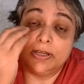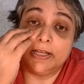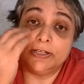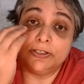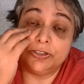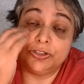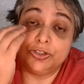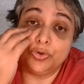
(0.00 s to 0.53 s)

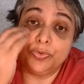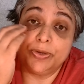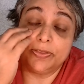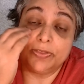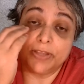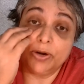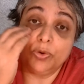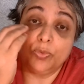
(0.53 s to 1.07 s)
and do
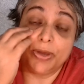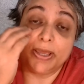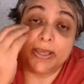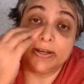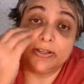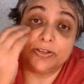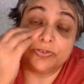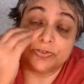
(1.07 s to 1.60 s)
it their way
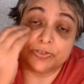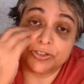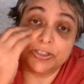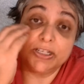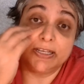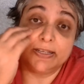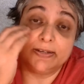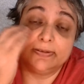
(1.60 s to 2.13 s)
and
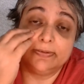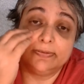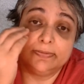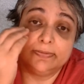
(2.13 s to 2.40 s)
succeed,